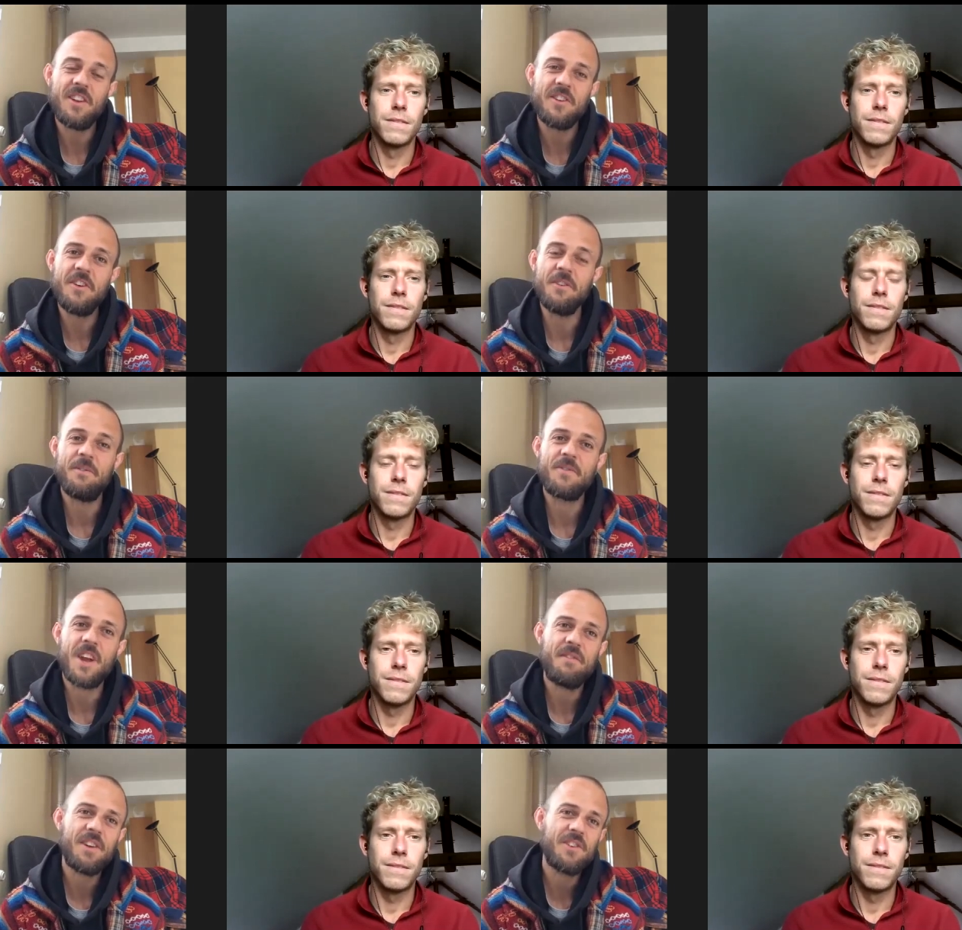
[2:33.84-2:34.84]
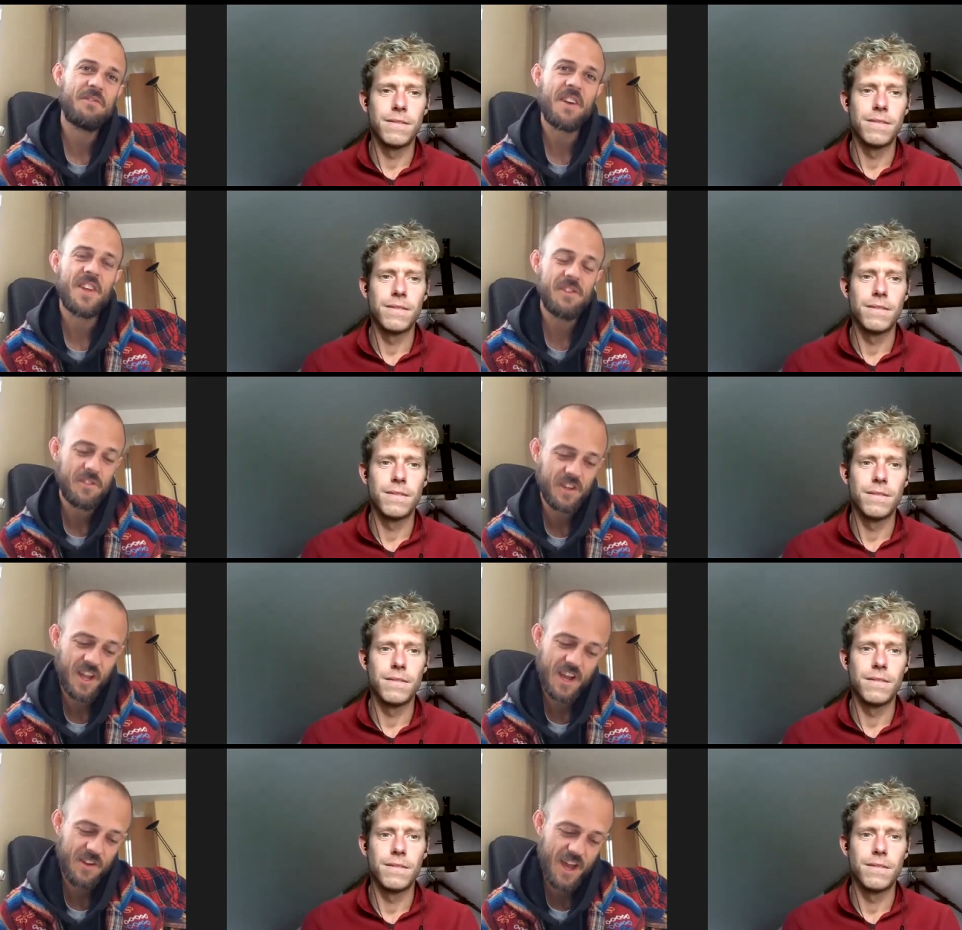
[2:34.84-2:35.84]
Speaker 1: I don't know. I, I just found that
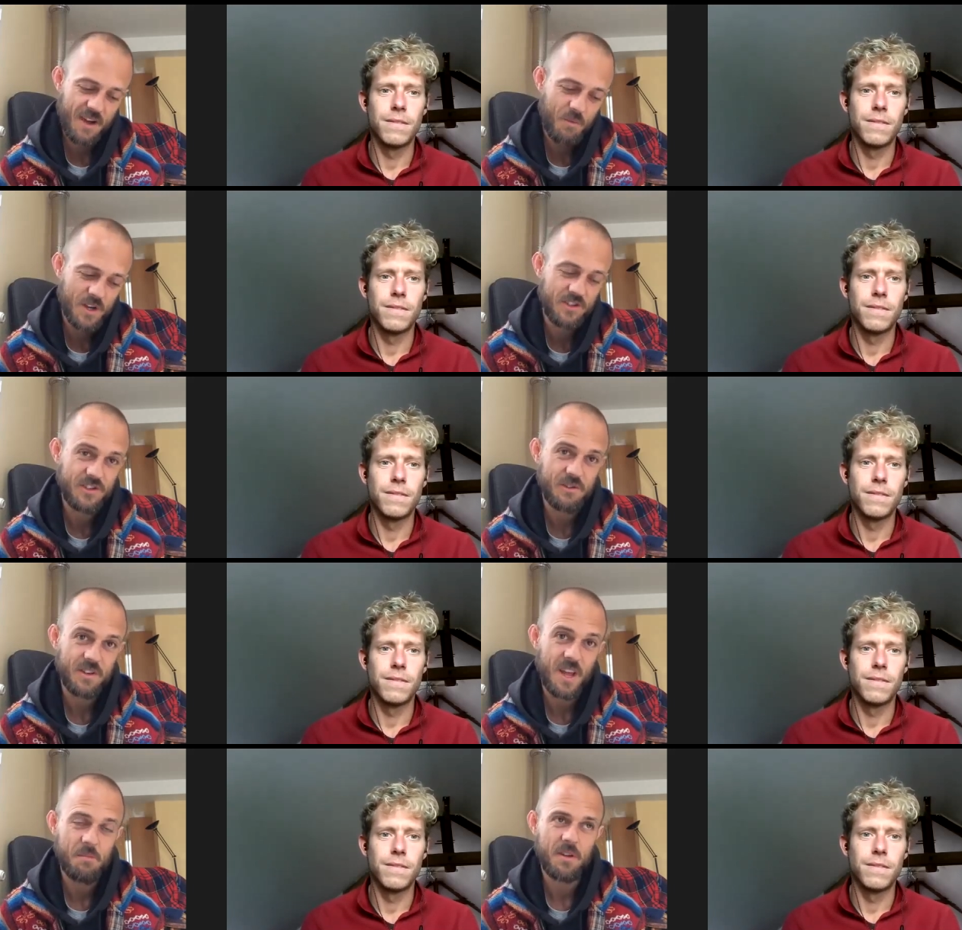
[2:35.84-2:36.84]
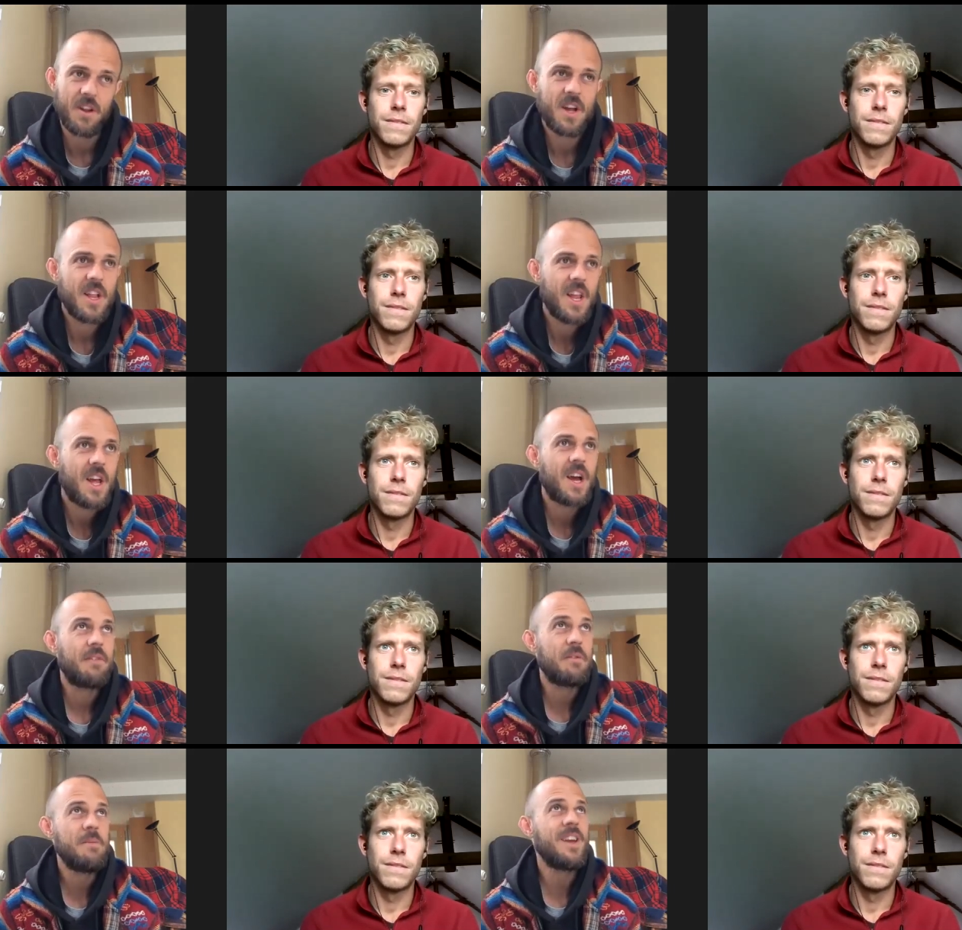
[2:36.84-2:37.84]
interesting, how, how why she's doing that. But
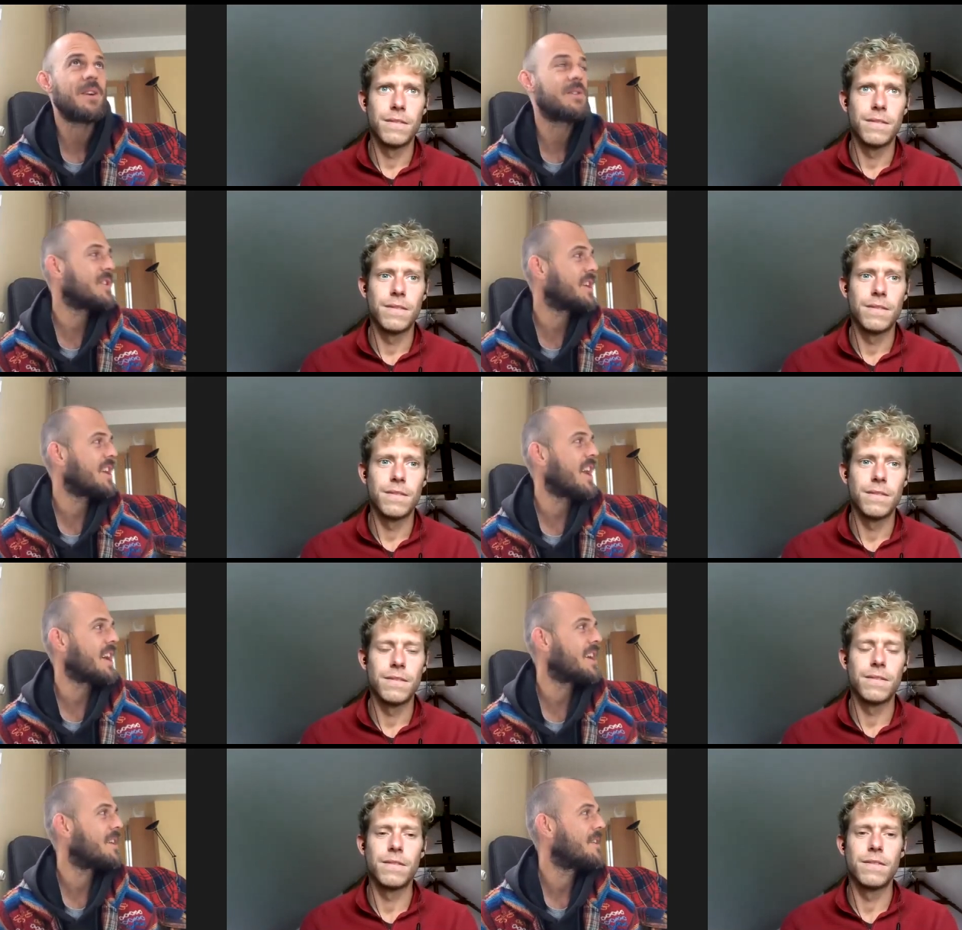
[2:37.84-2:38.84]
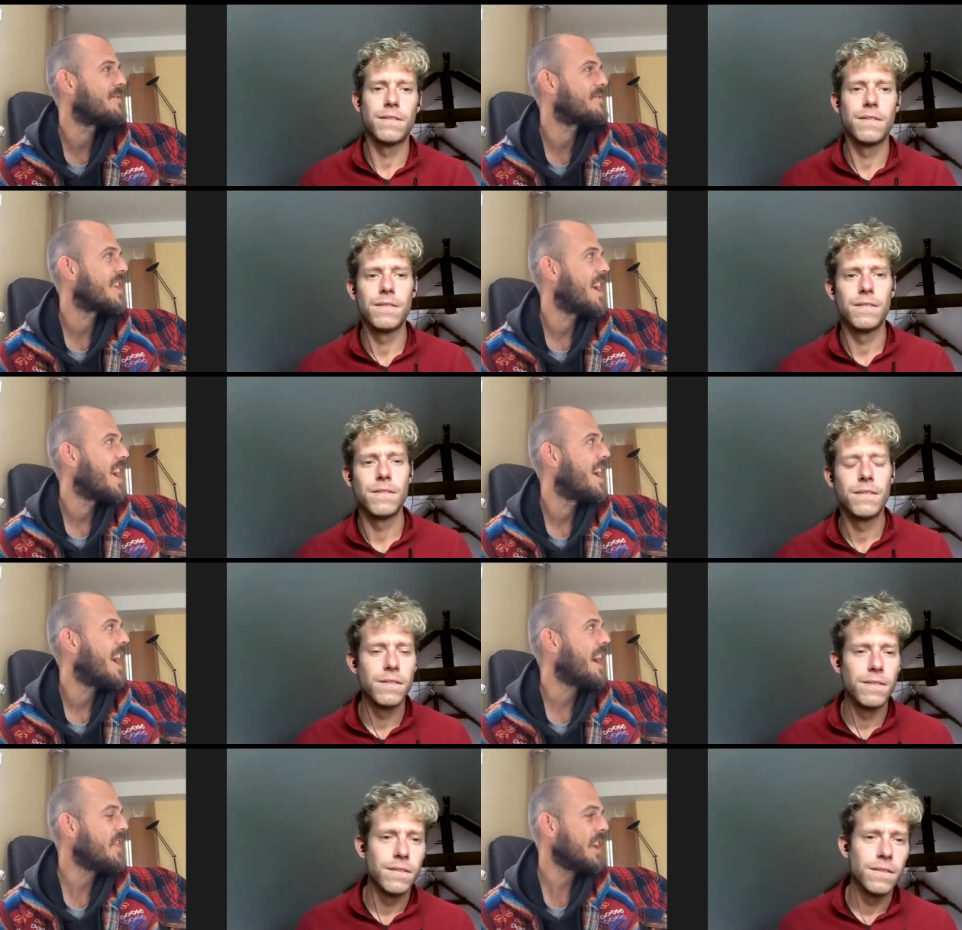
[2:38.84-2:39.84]
for me, I was thinking, like,
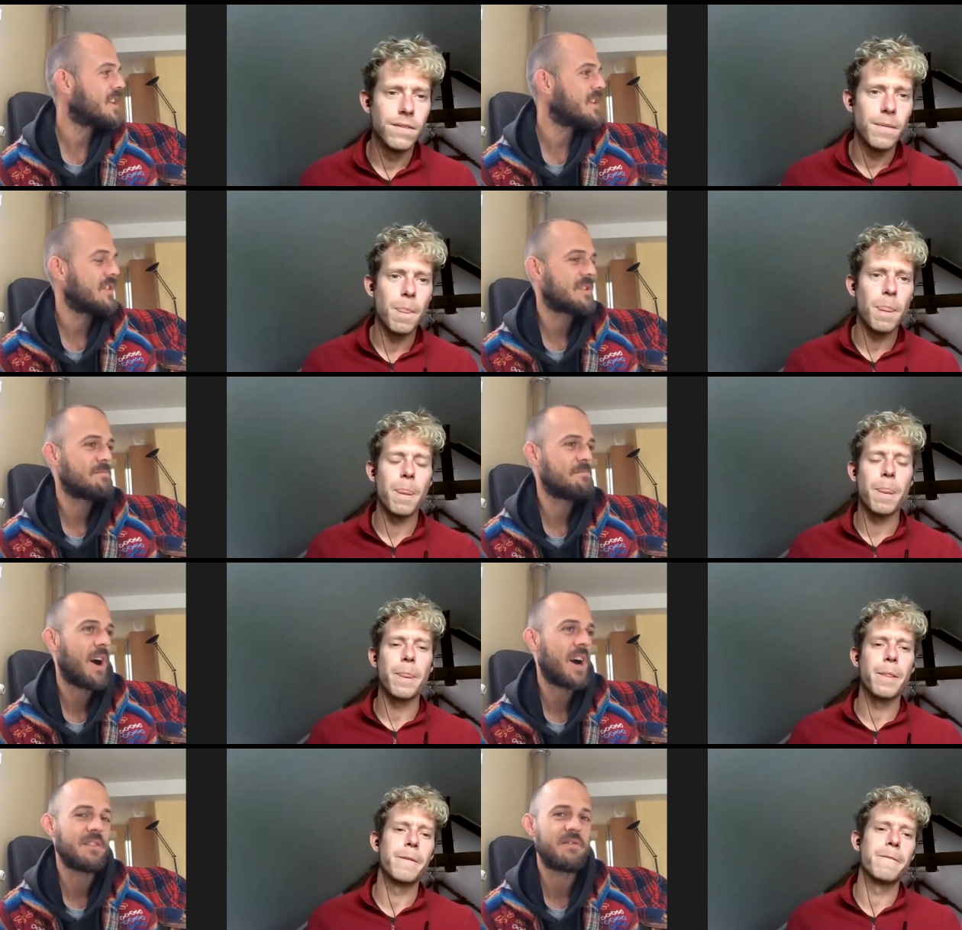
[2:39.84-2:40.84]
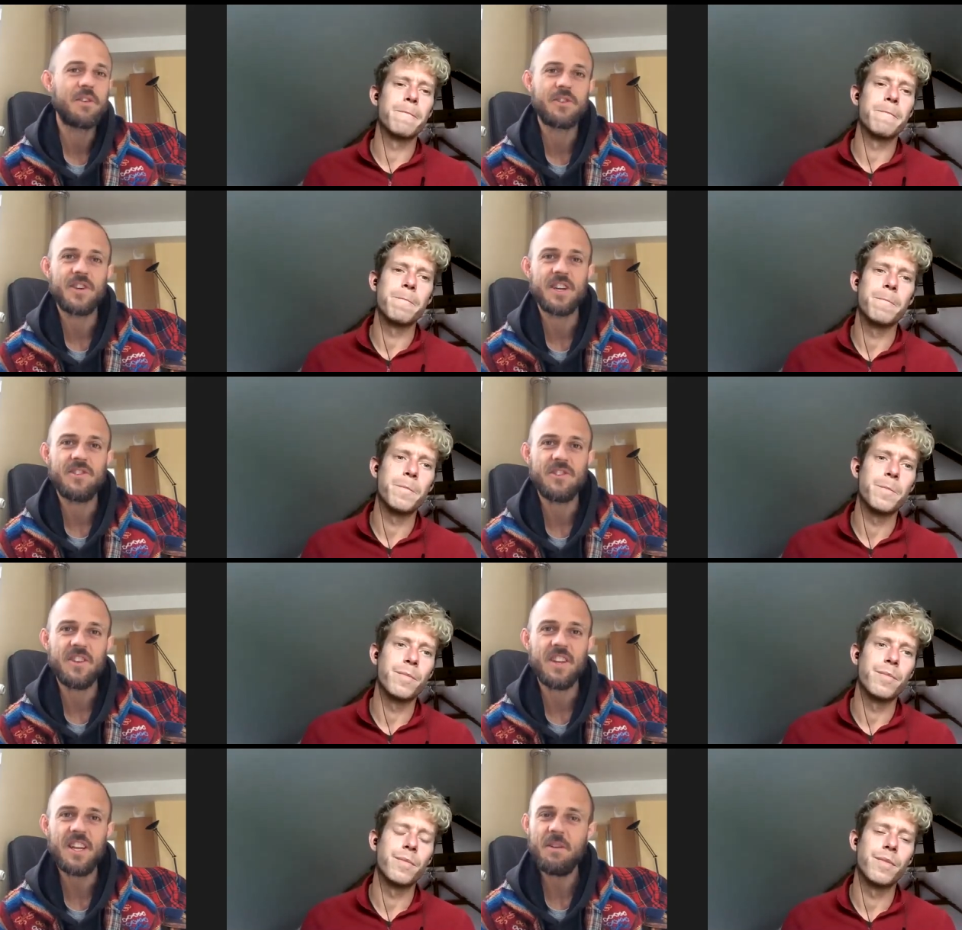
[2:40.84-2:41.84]
I think it's just part of her
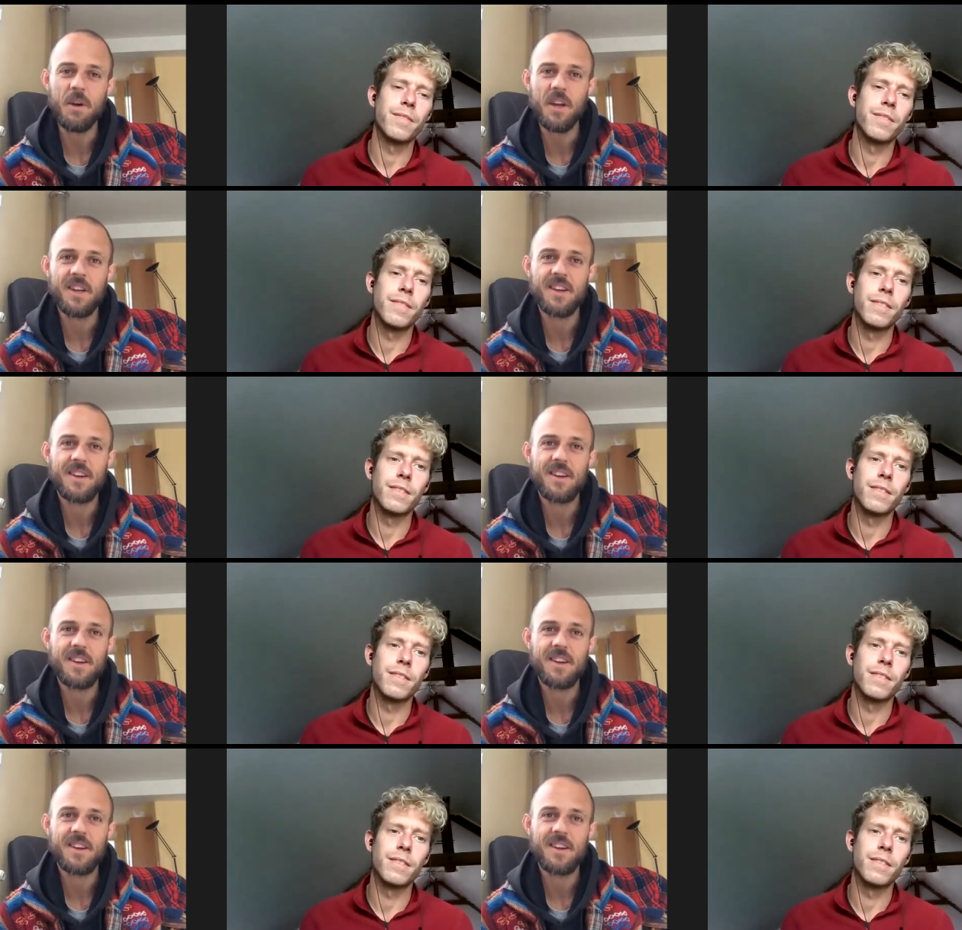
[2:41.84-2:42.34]
transition anyway.